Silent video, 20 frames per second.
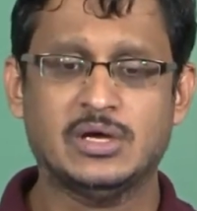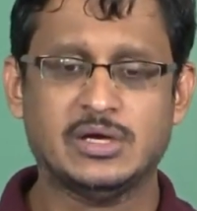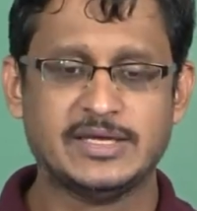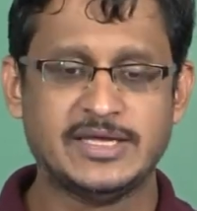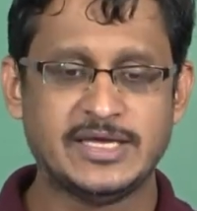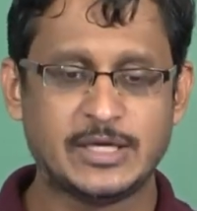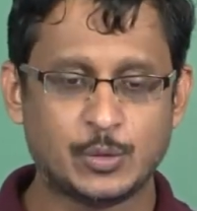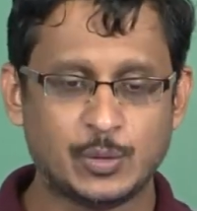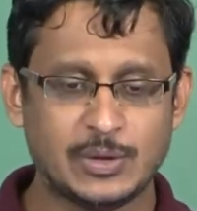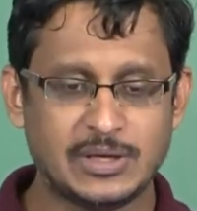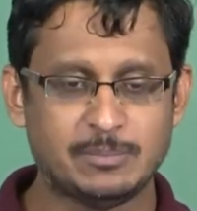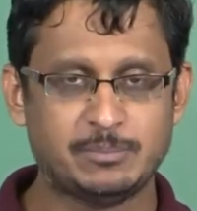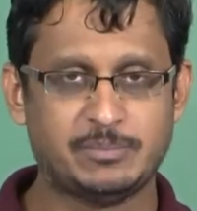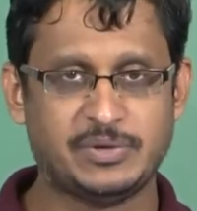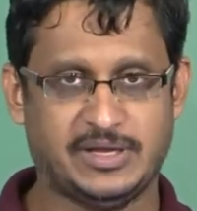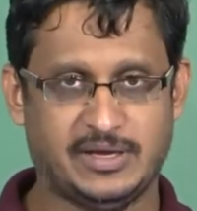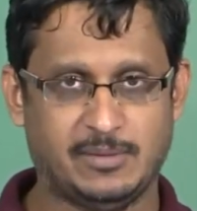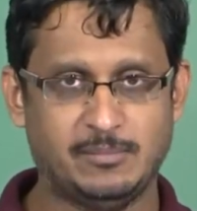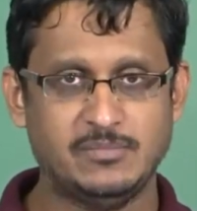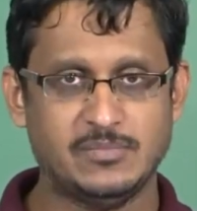
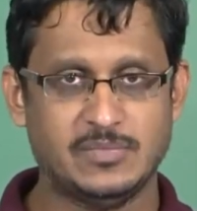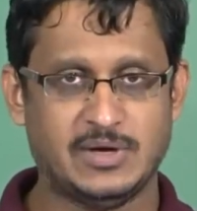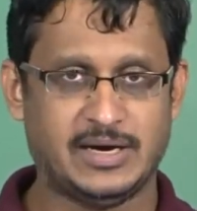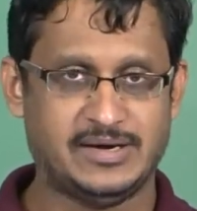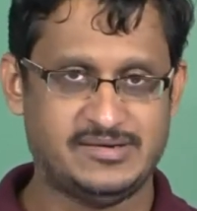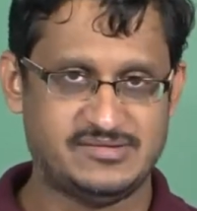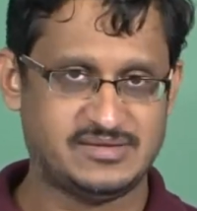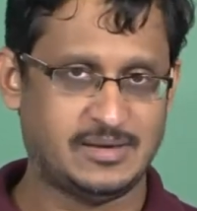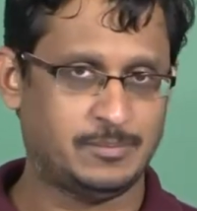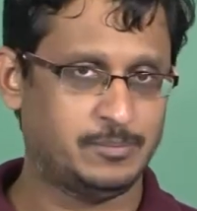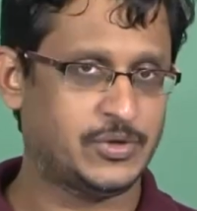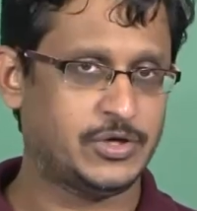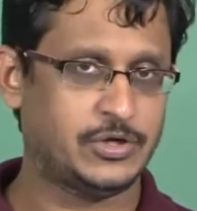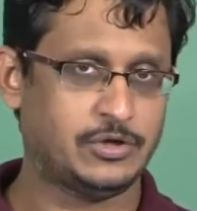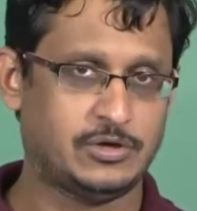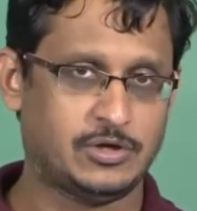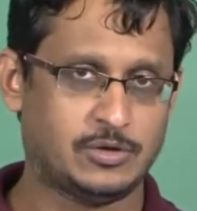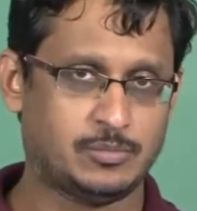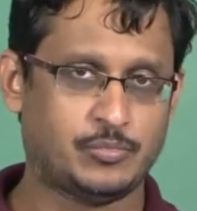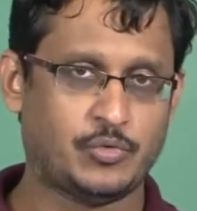equilibrium at some
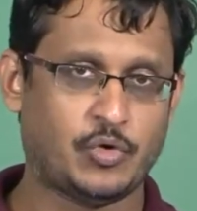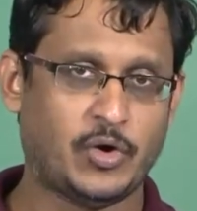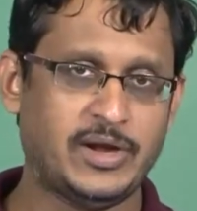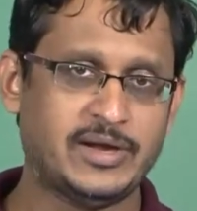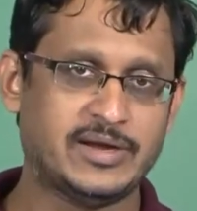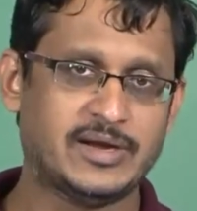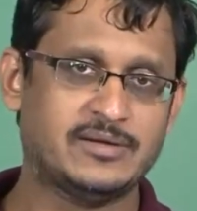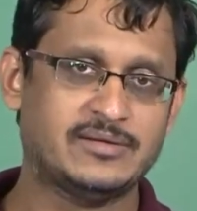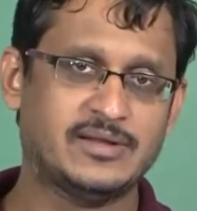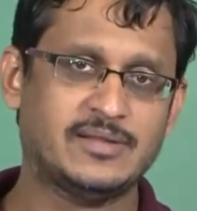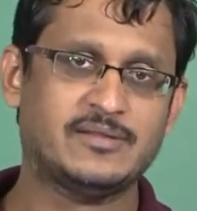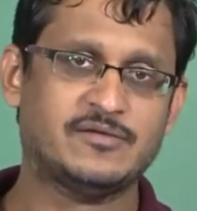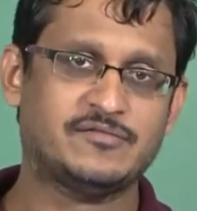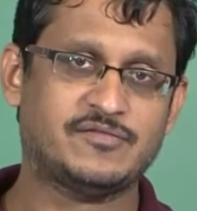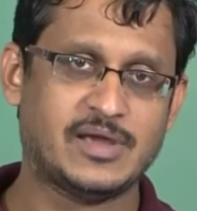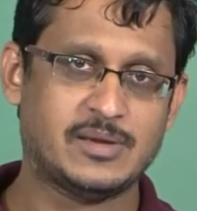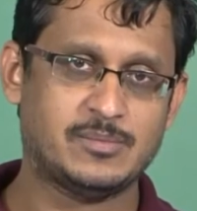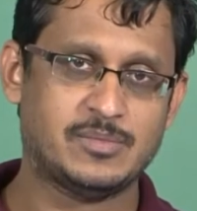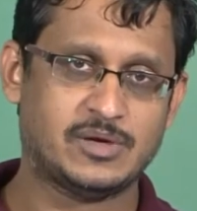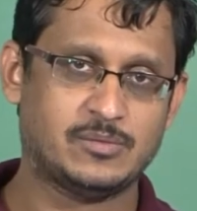particular point and then the
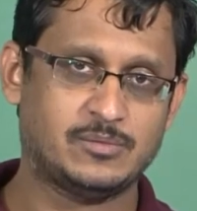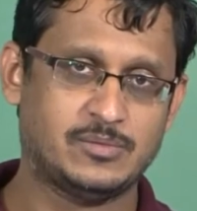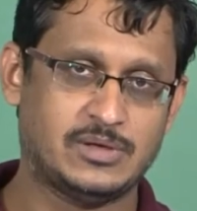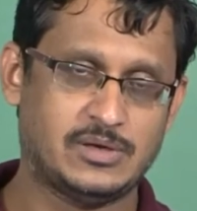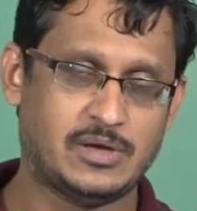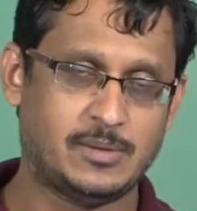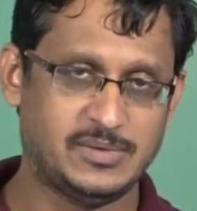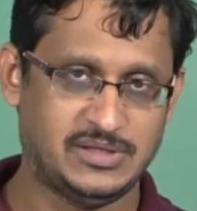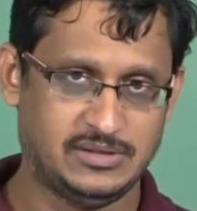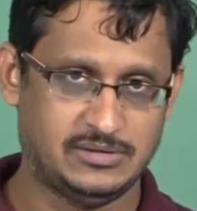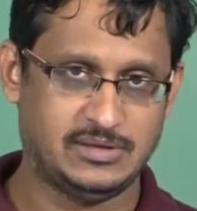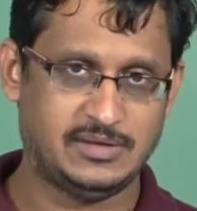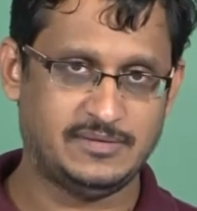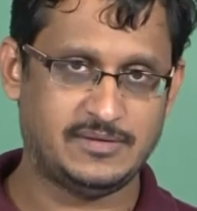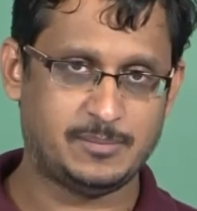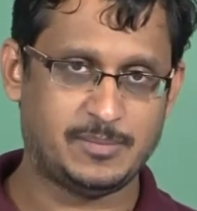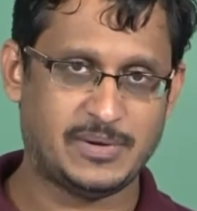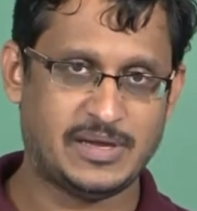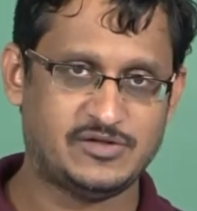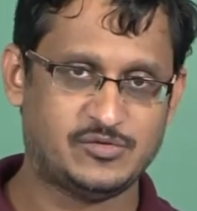fiber will I mean then the
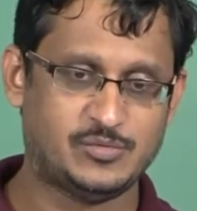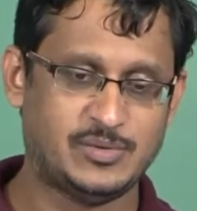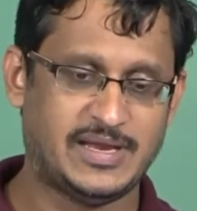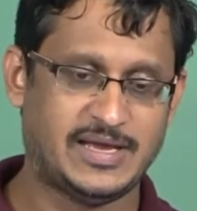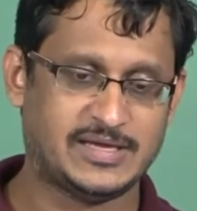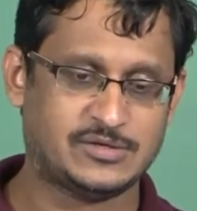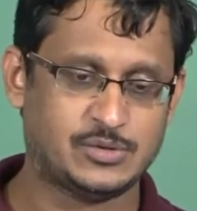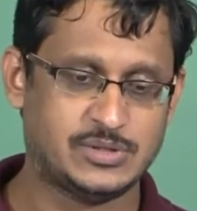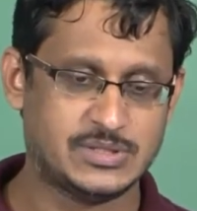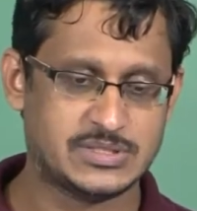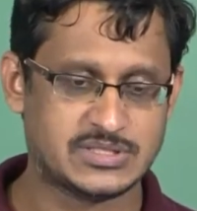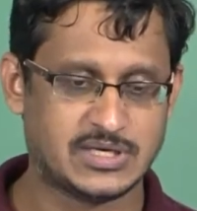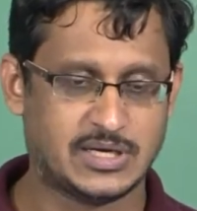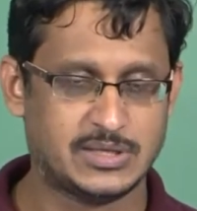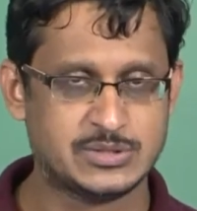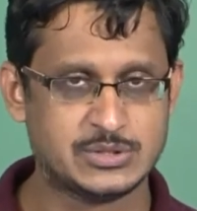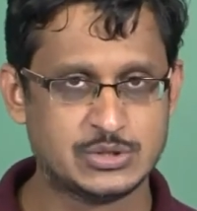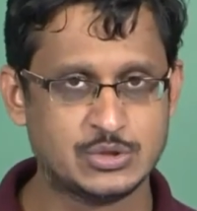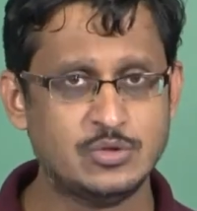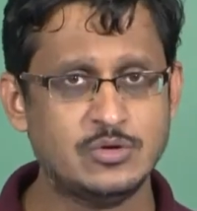pulse will actually
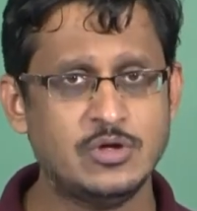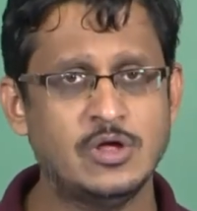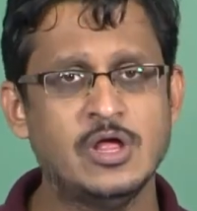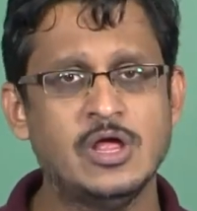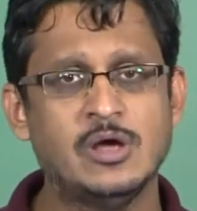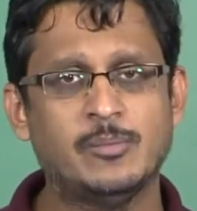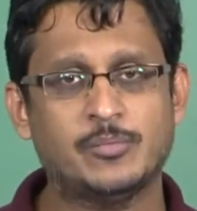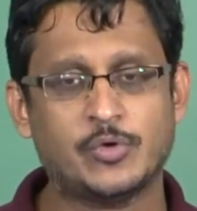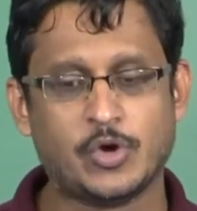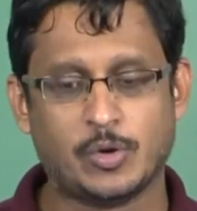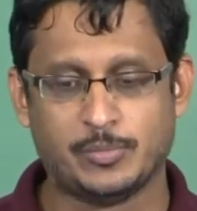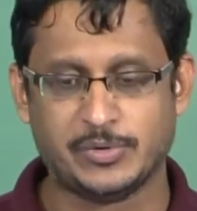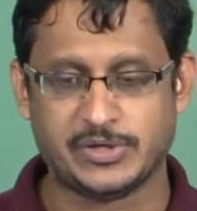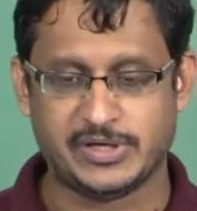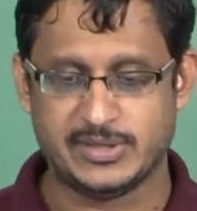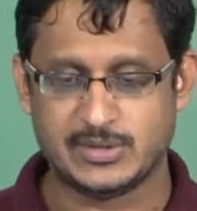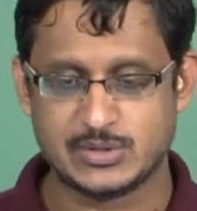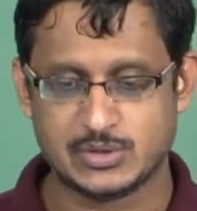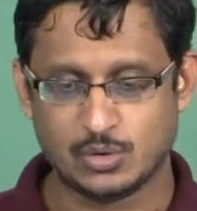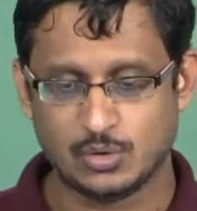starts to
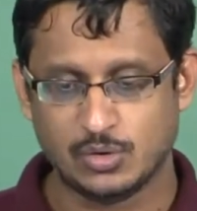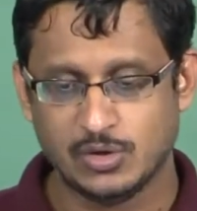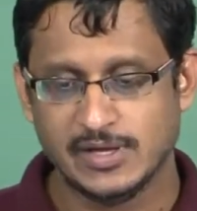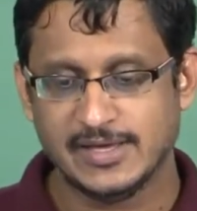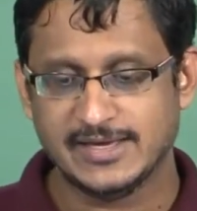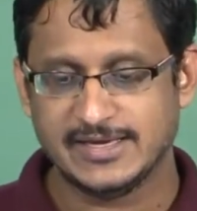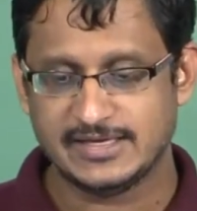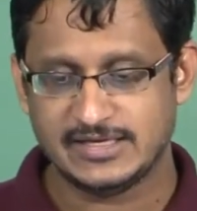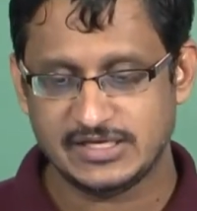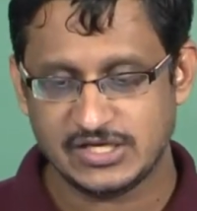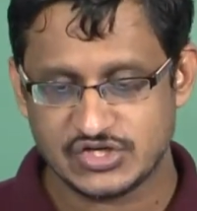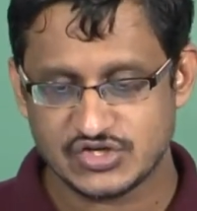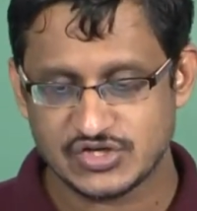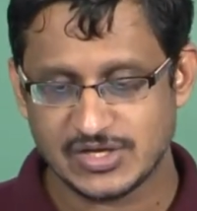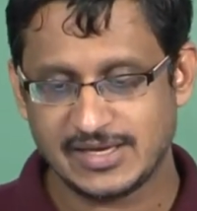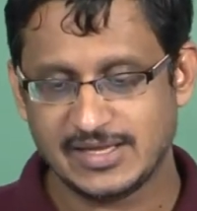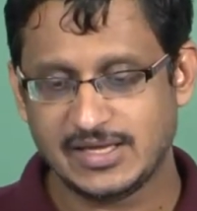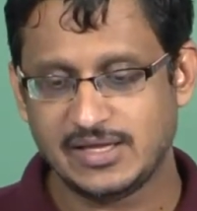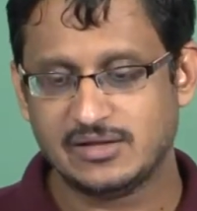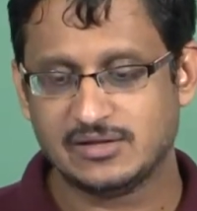propagate. So, initially